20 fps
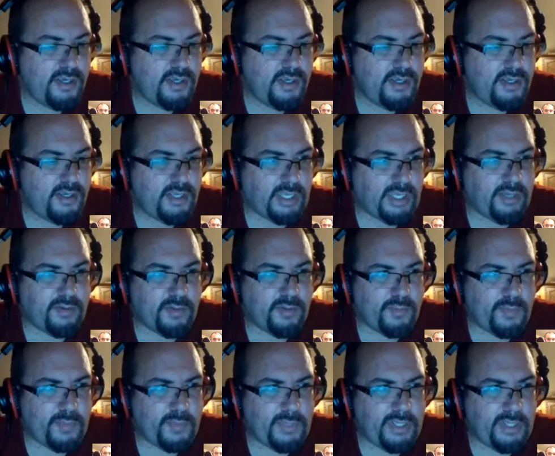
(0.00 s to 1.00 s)

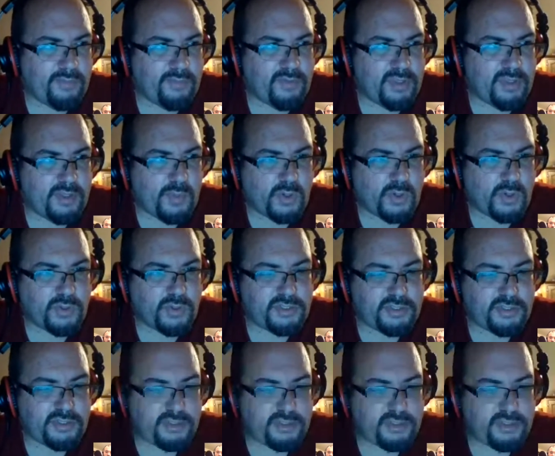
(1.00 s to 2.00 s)
even the
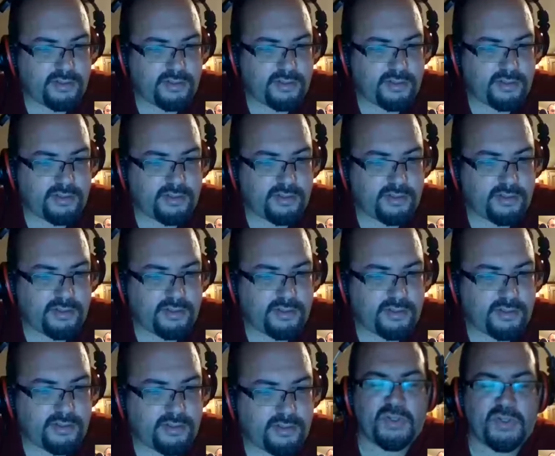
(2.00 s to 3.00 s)
most people
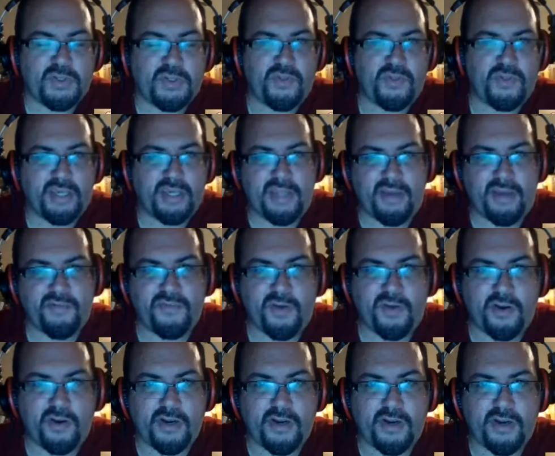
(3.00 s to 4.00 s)
don't think that far
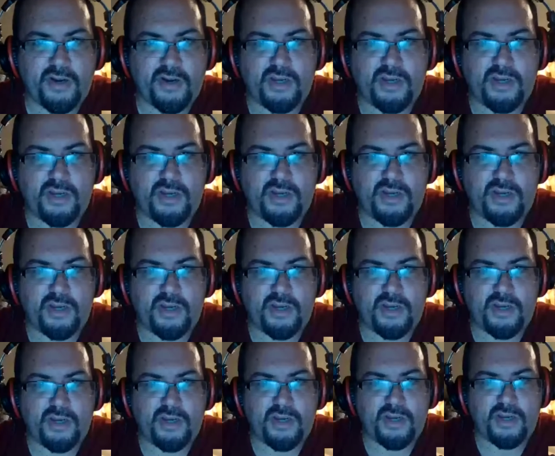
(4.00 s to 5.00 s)
out in the grand
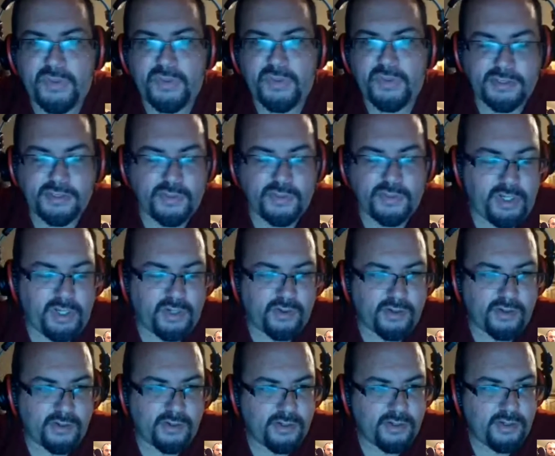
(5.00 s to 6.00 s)
scheme of things. And when
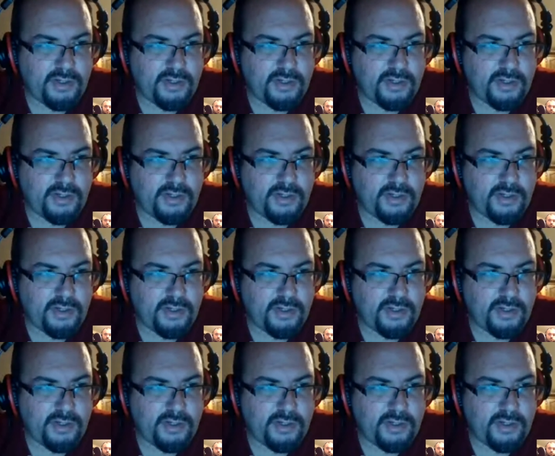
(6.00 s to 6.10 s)
you're